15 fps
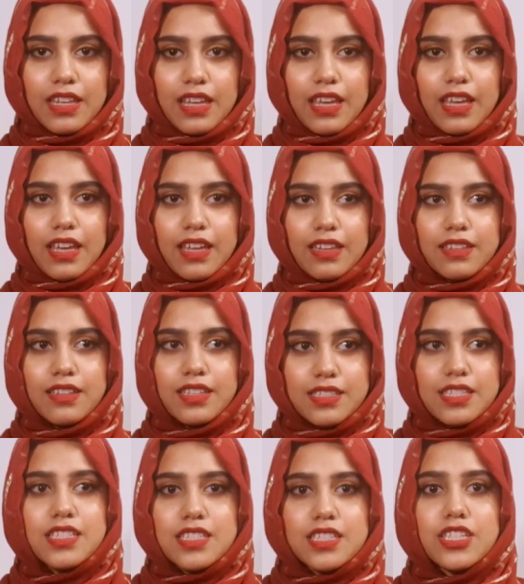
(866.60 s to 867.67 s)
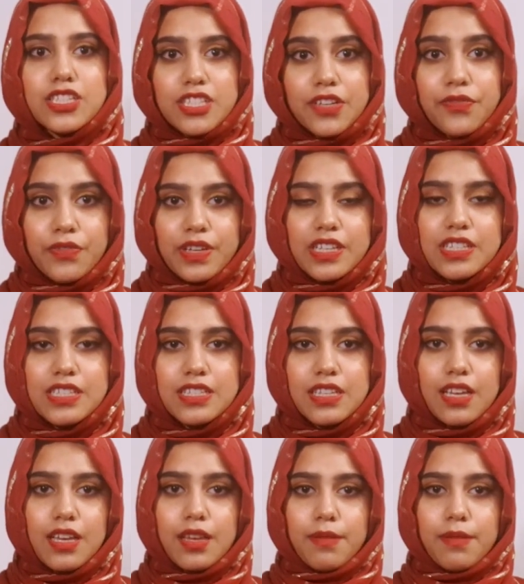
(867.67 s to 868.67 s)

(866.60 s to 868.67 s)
that this is the difference,